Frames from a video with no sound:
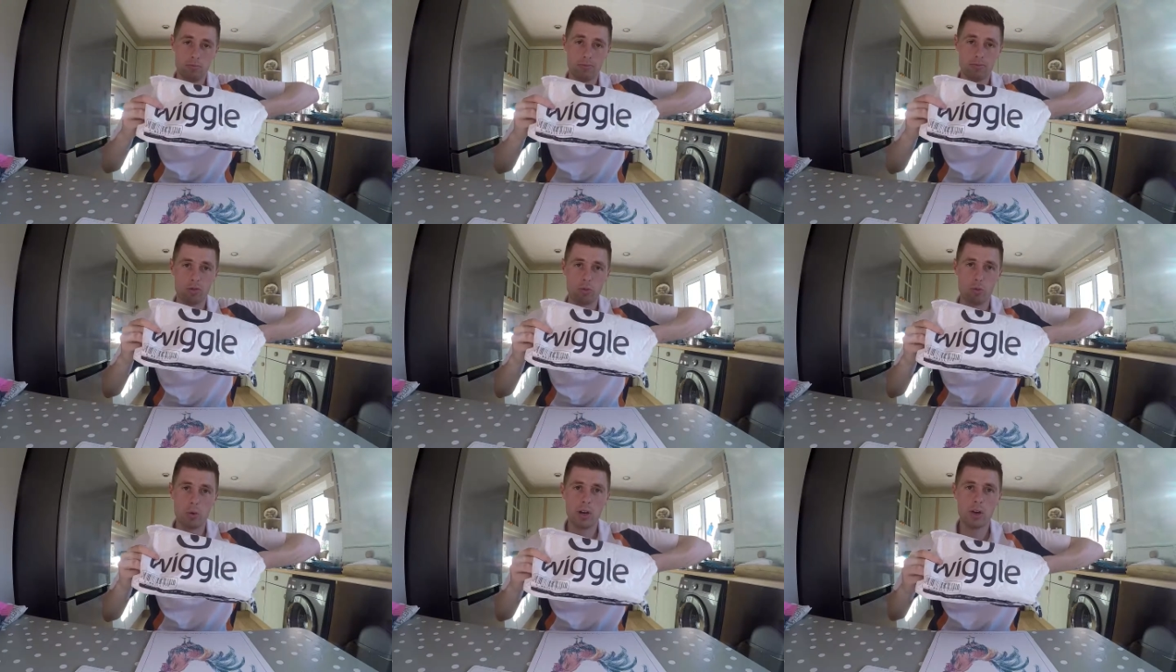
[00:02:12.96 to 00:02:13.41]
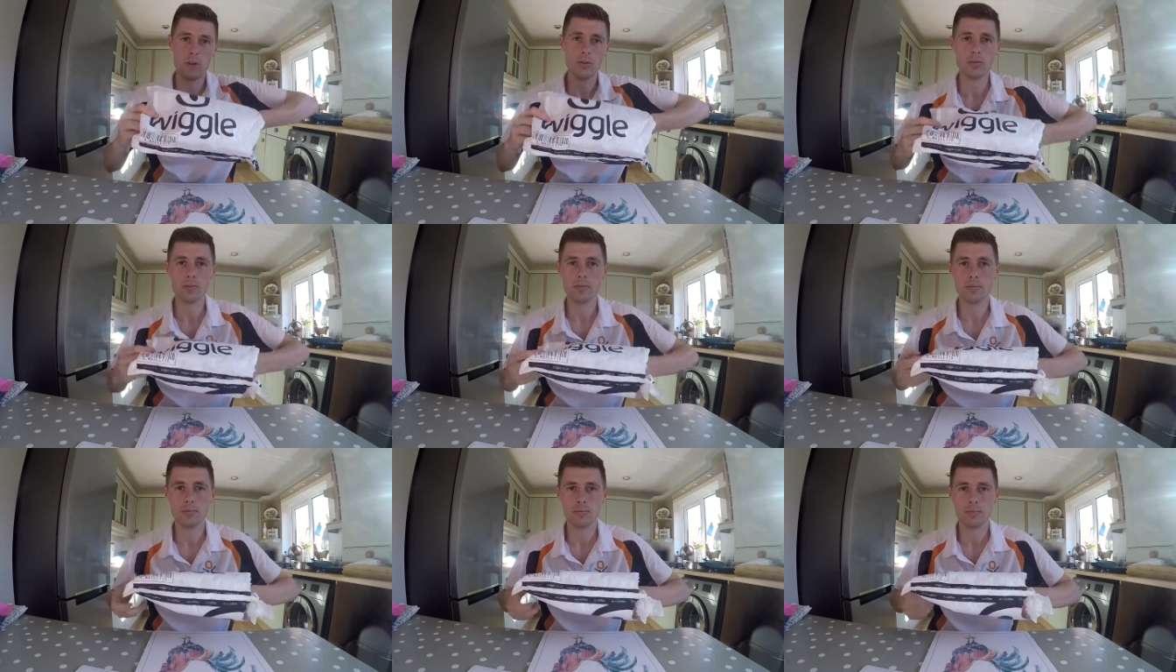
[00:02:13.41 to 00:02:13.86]
from Wiggle.
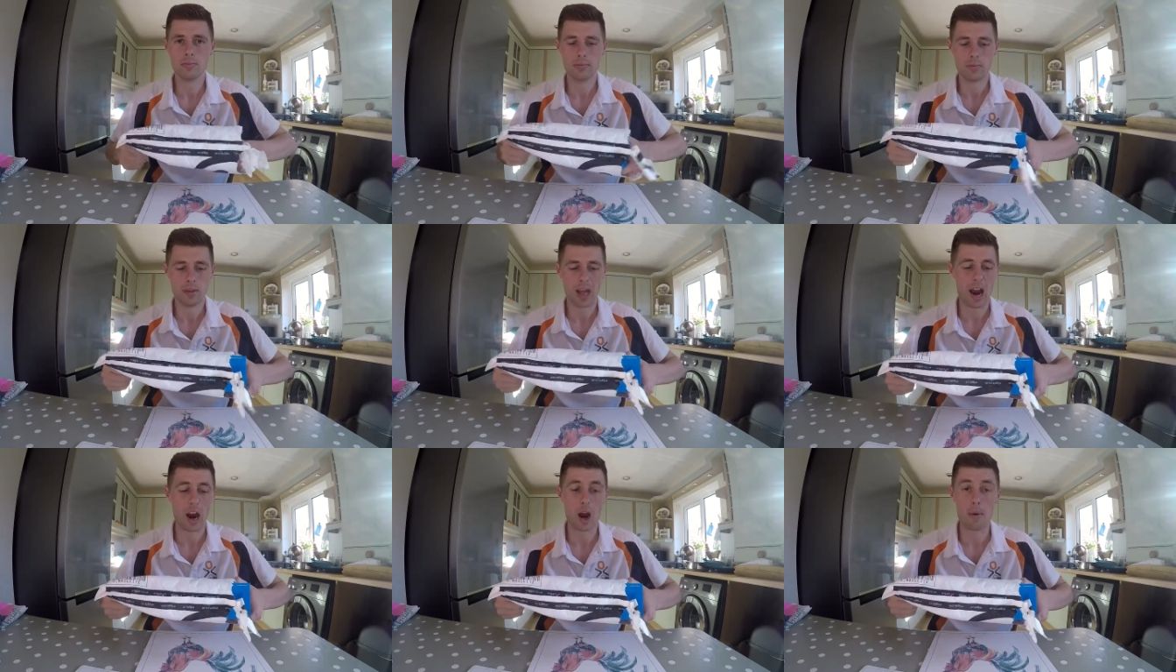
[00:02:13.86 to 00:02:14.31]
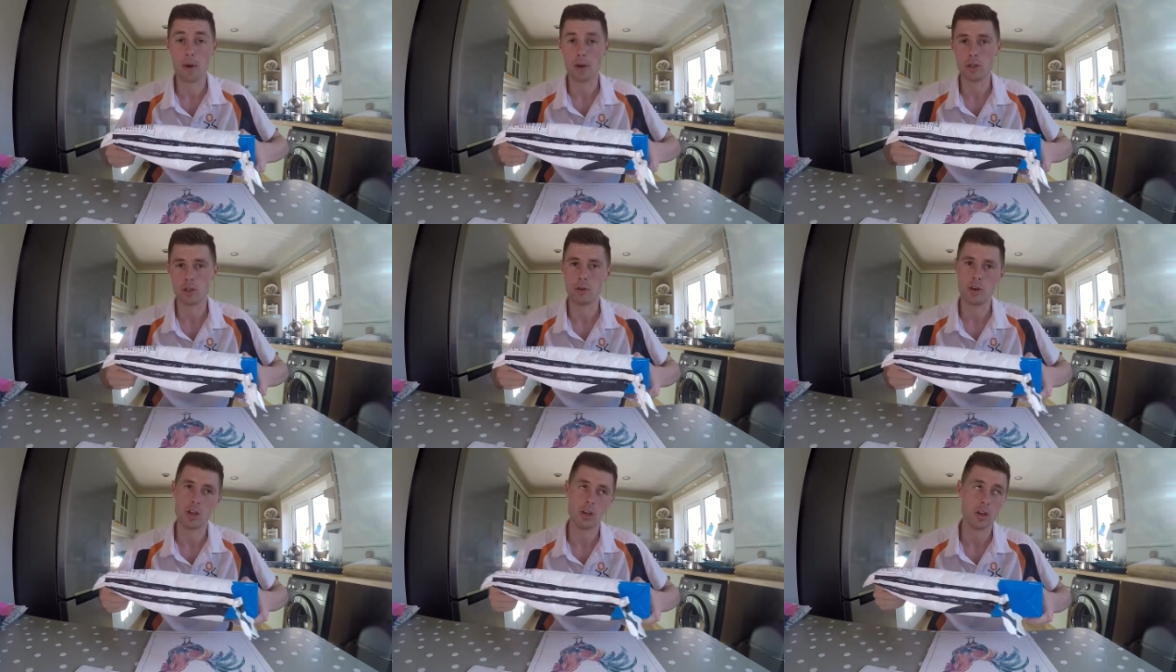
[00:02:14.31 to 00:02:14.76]
The
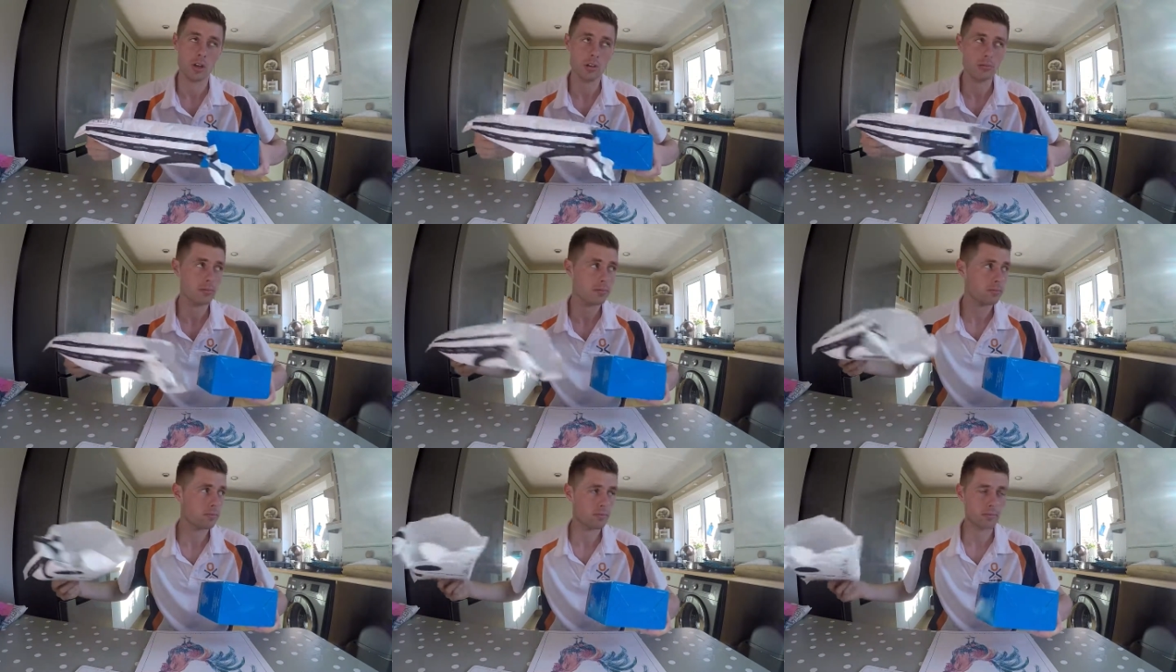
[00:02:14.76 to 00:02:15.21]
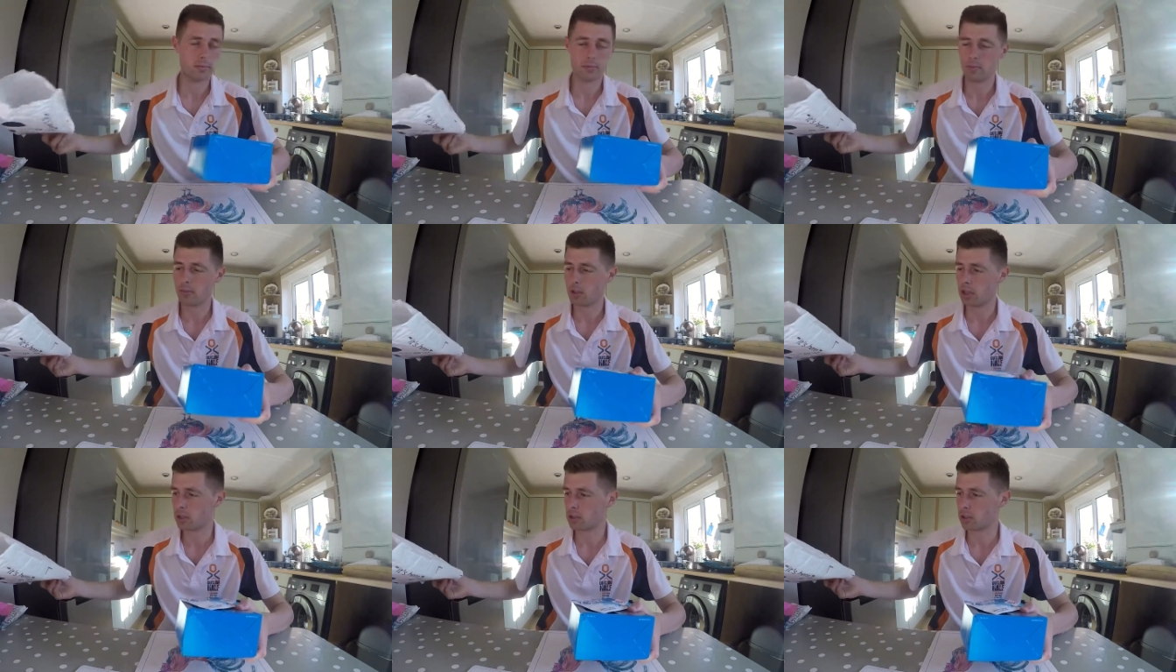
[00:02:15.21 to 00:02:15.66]
Haribo's already gone,
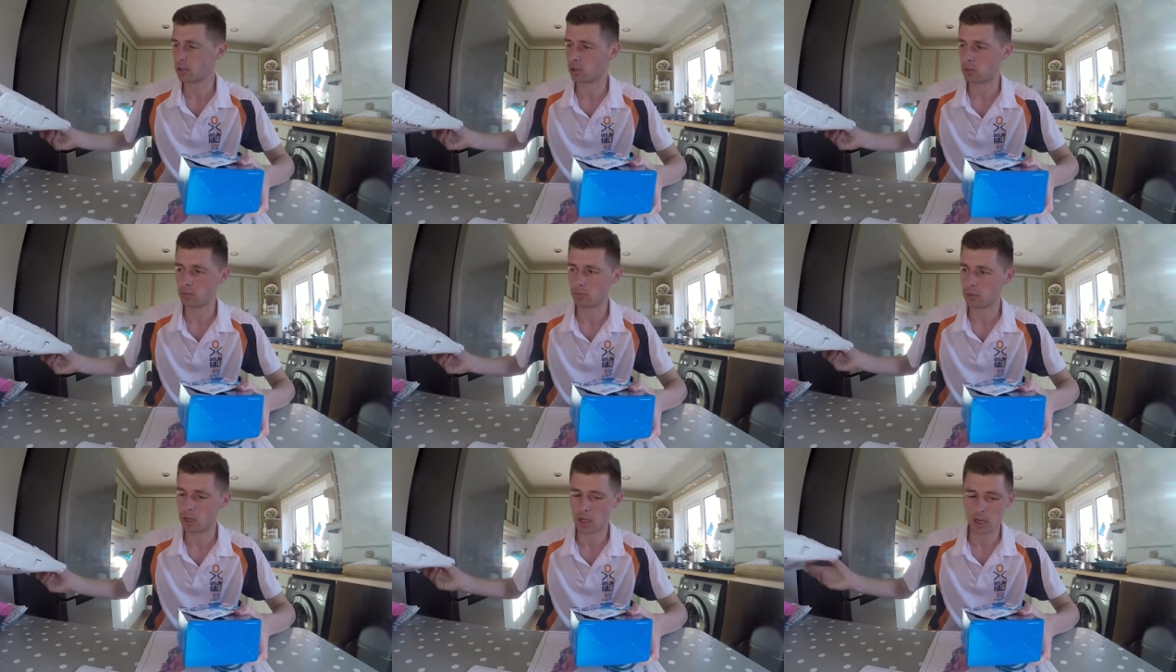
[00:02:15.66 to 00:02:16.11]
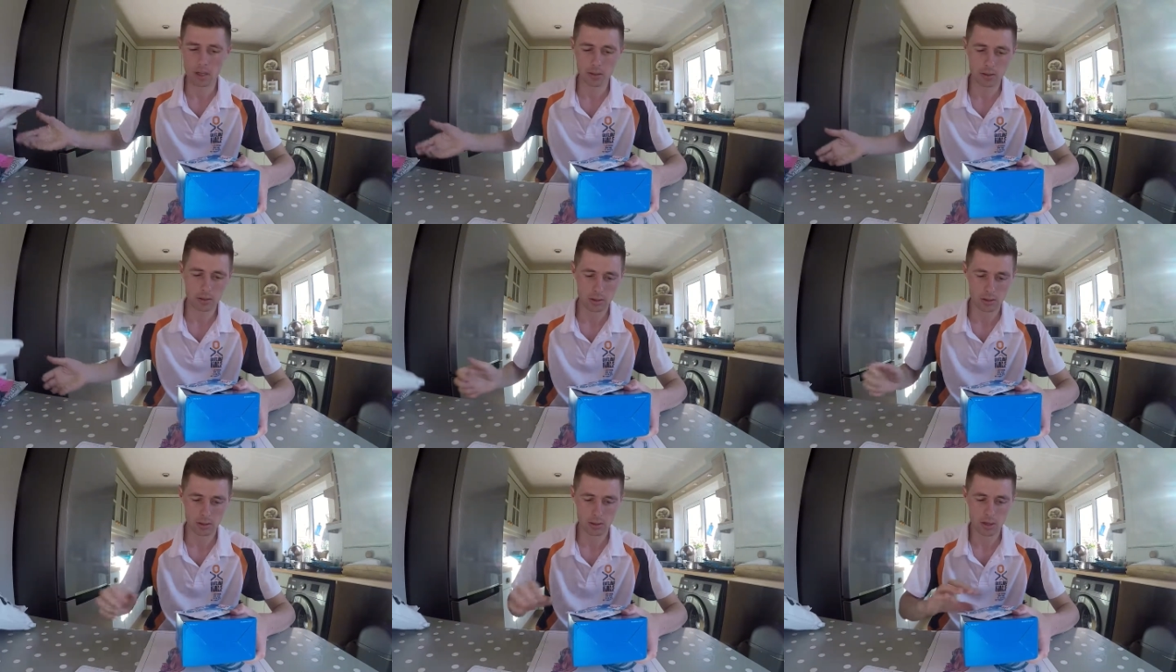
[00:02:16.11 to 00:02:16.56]
thanks to somebody
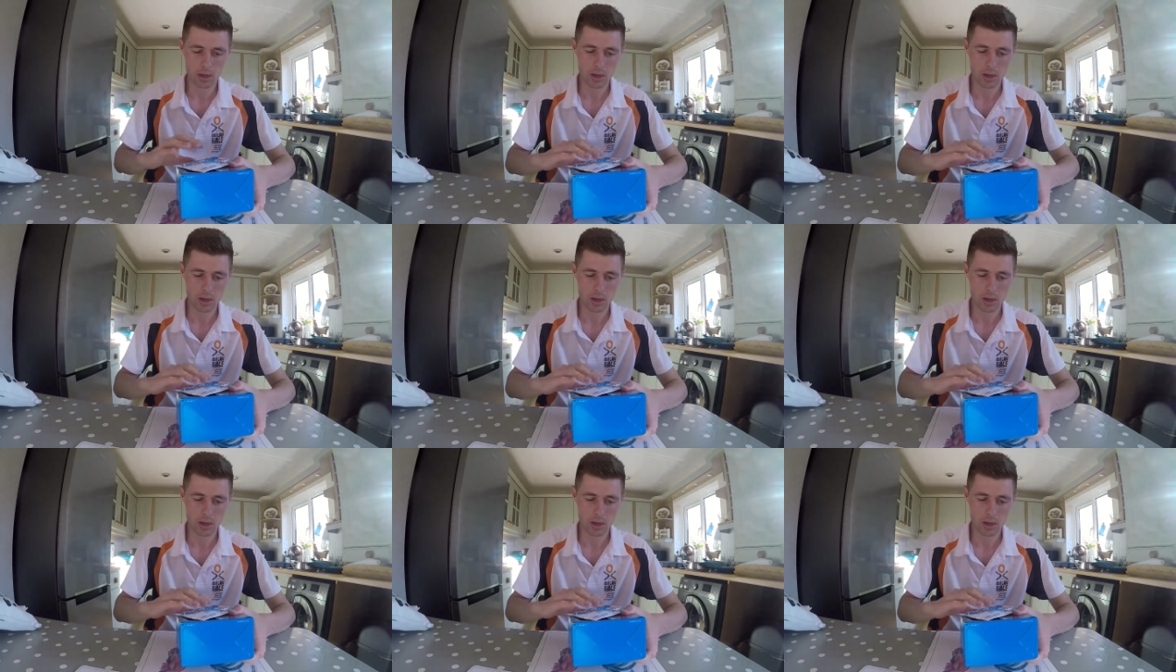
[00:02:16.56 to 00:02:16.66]
else.